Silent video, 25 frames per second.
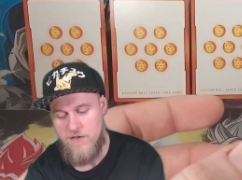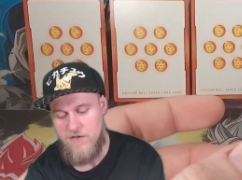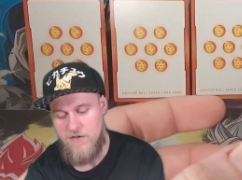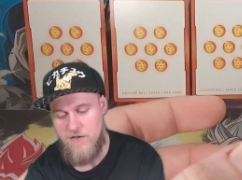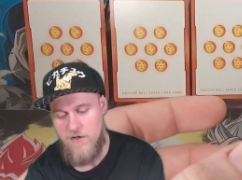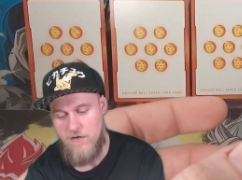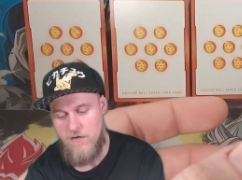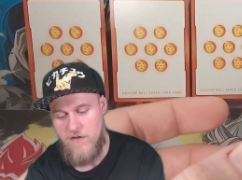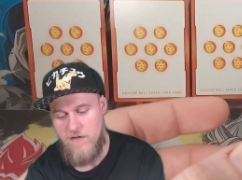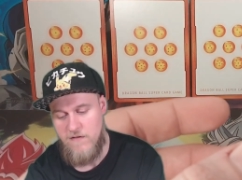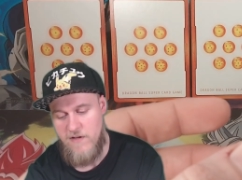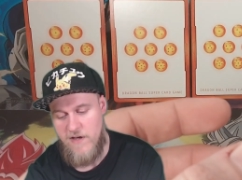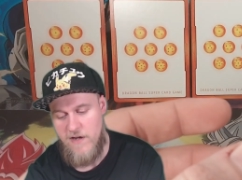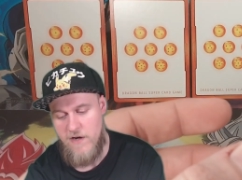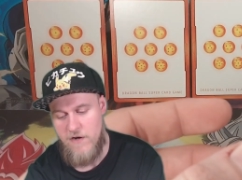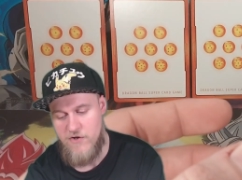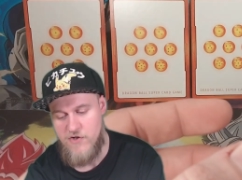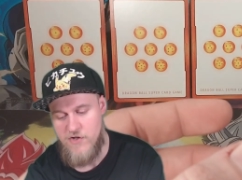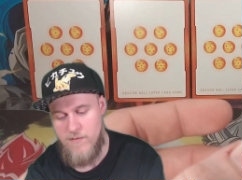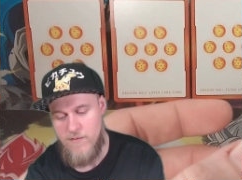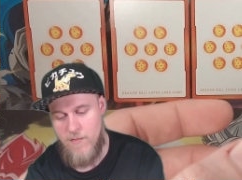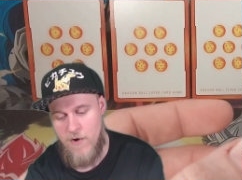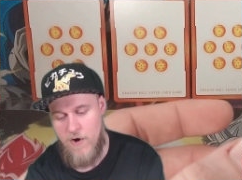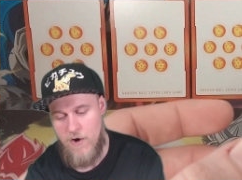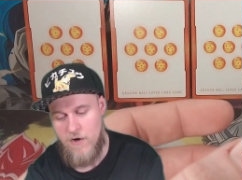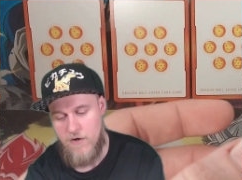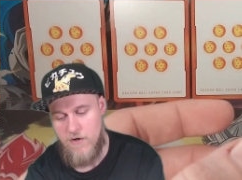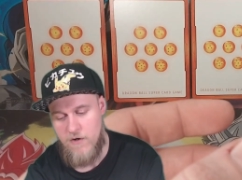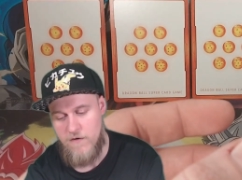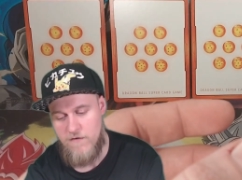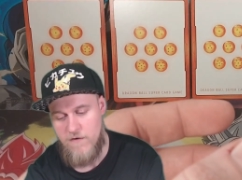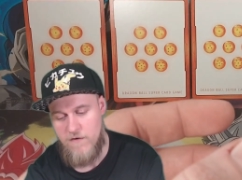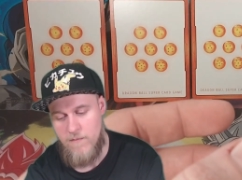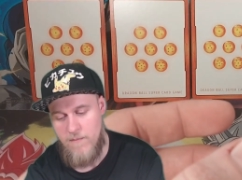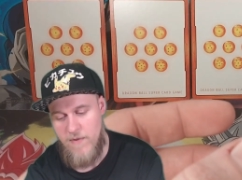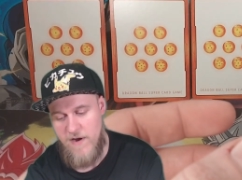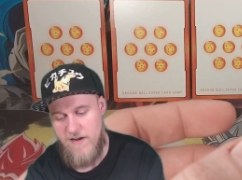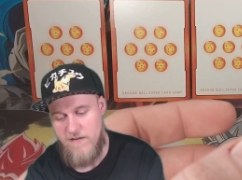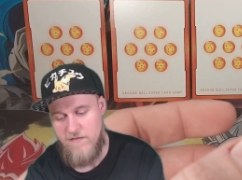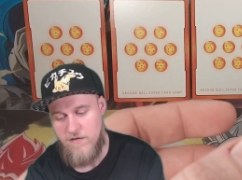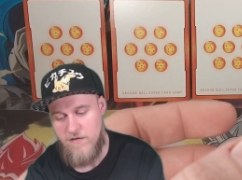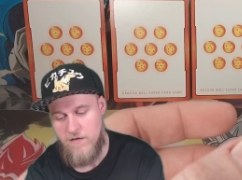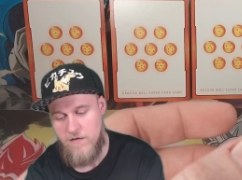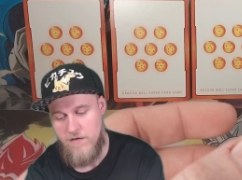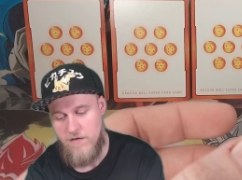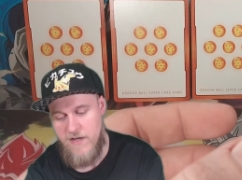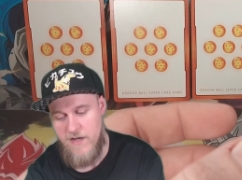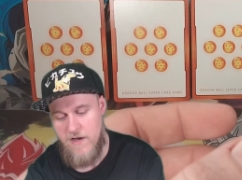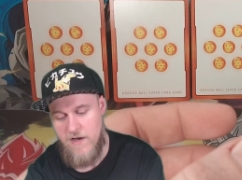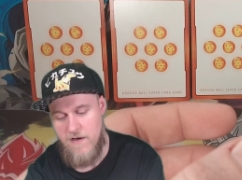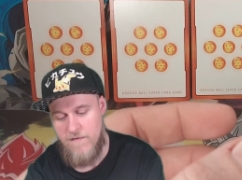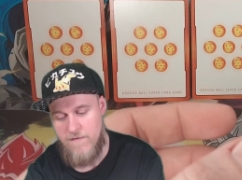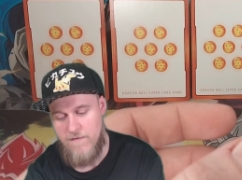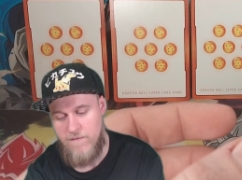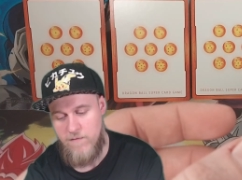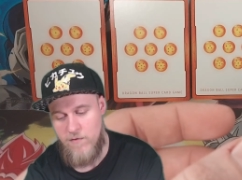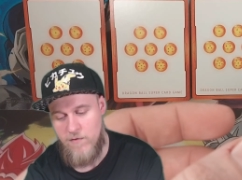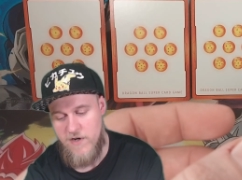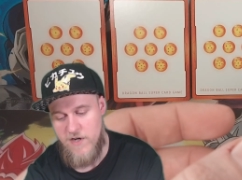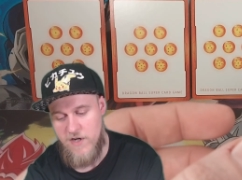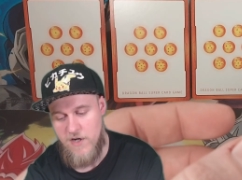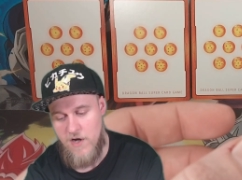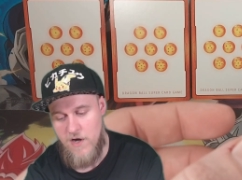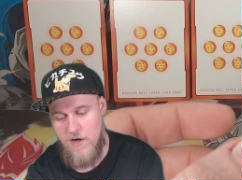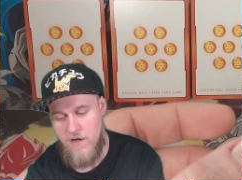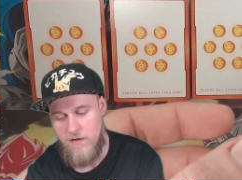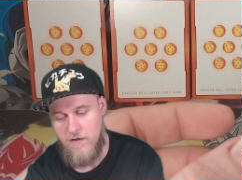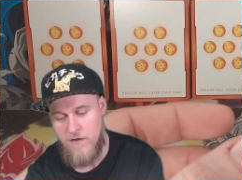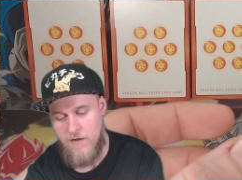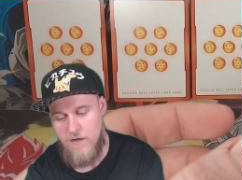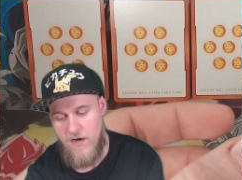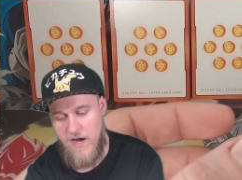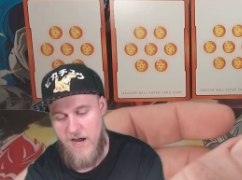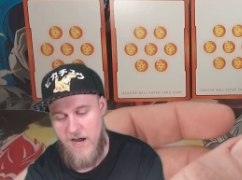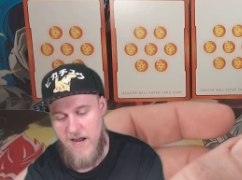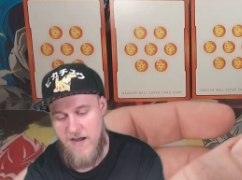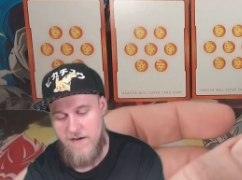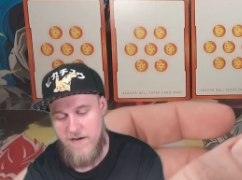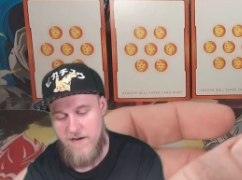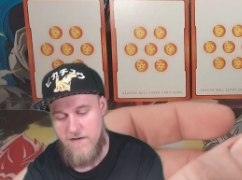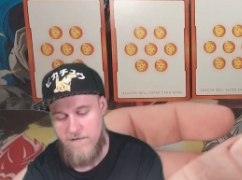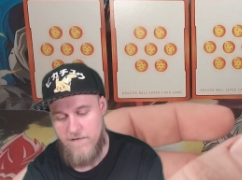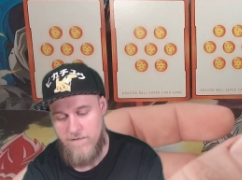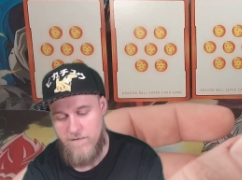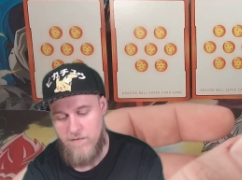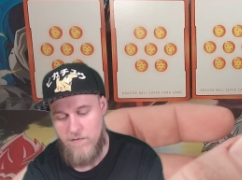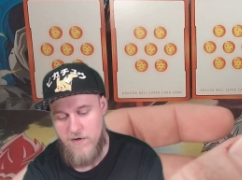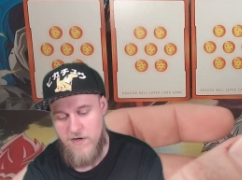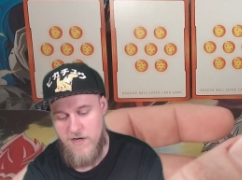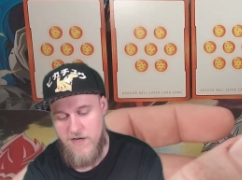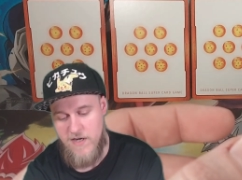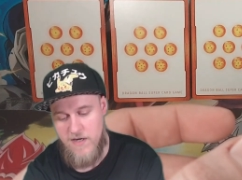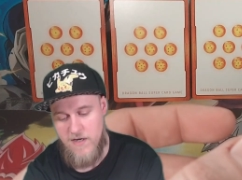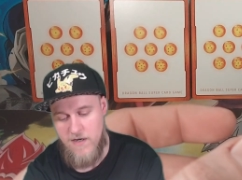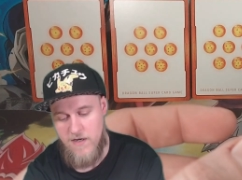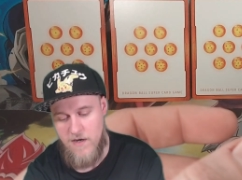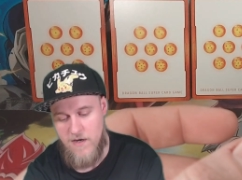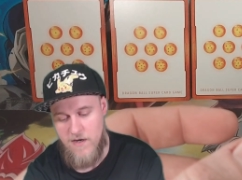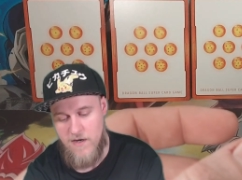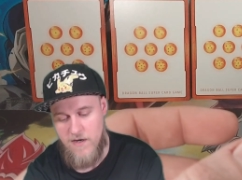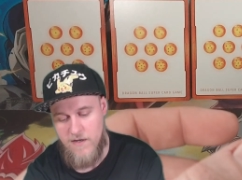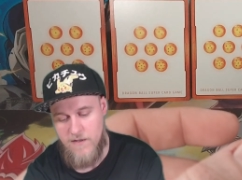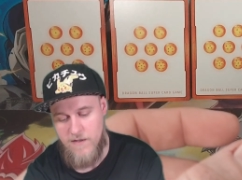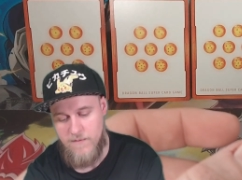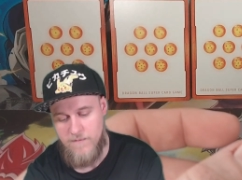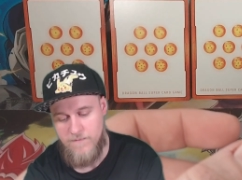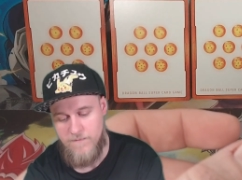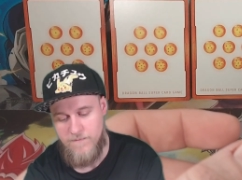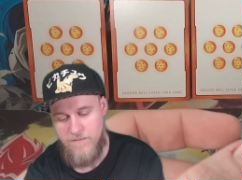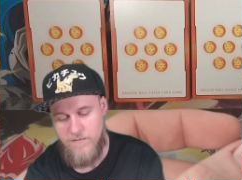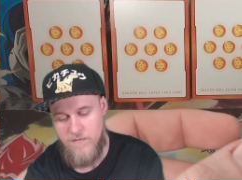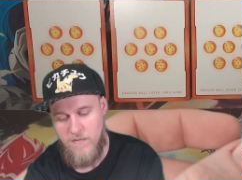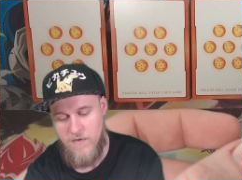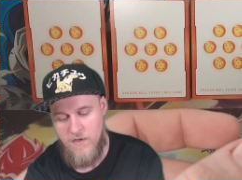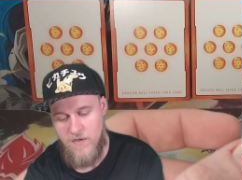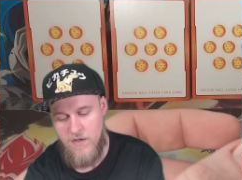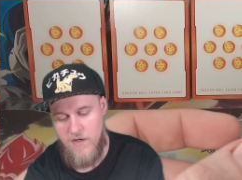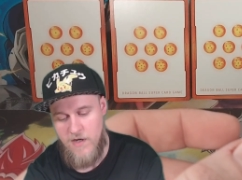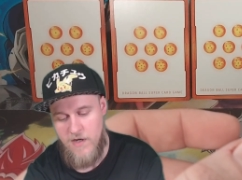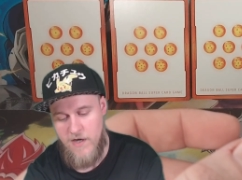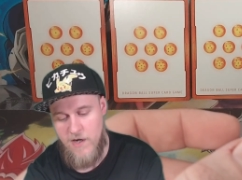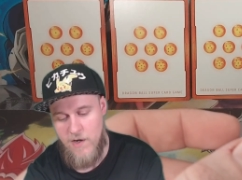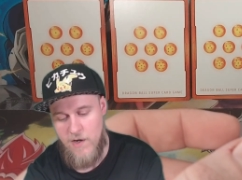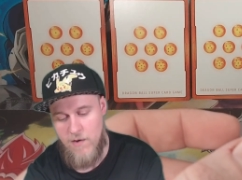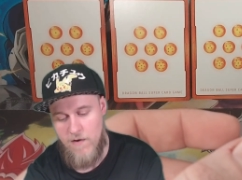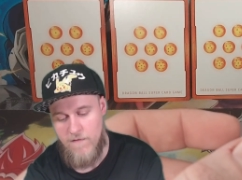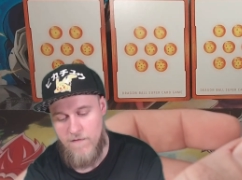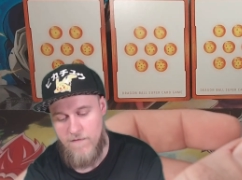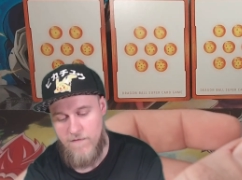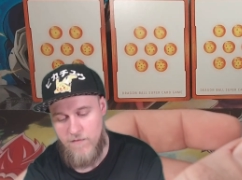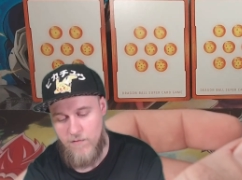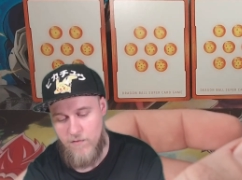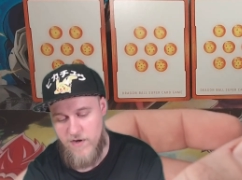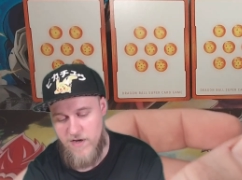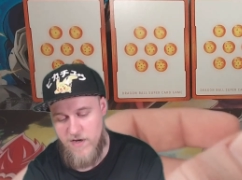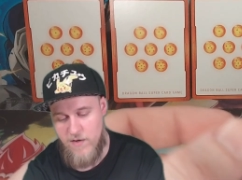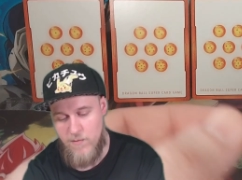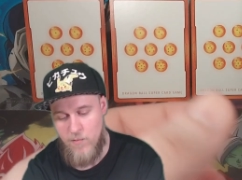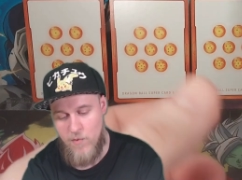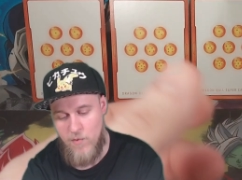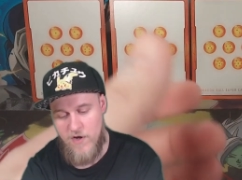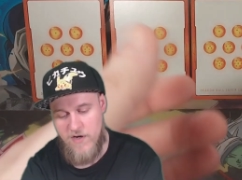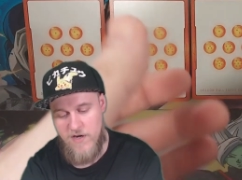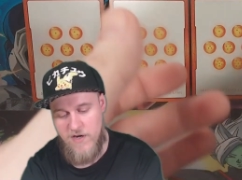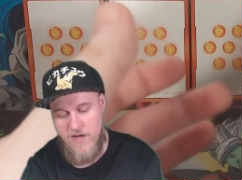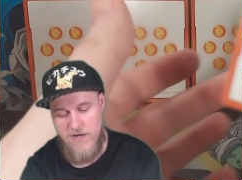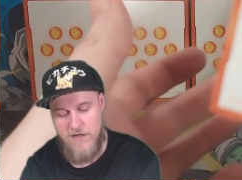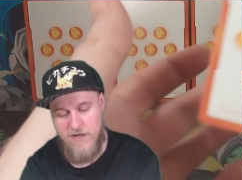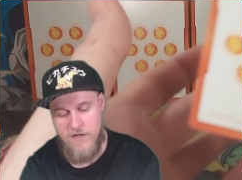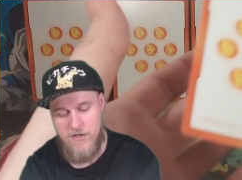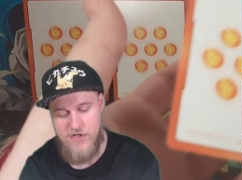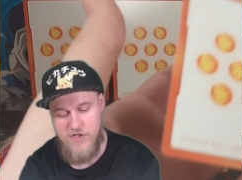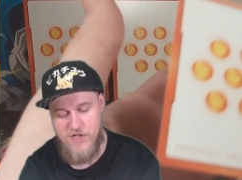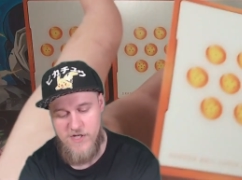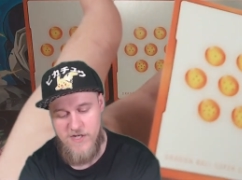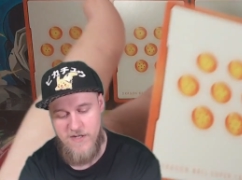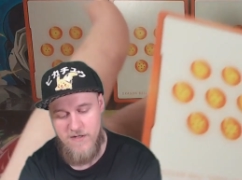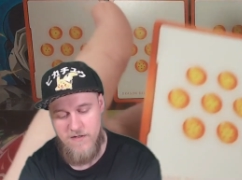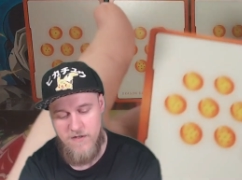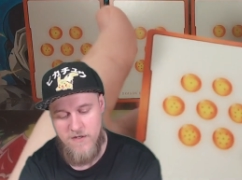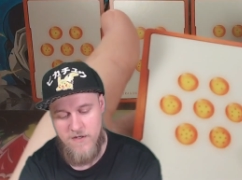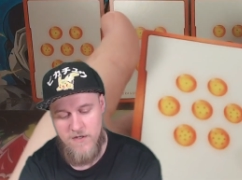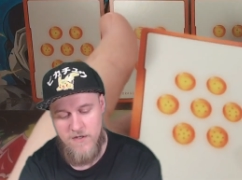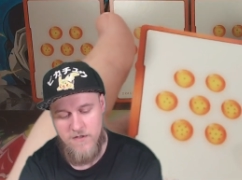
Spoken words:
So these energy markers are basically a free color and a free, a free 1 energy.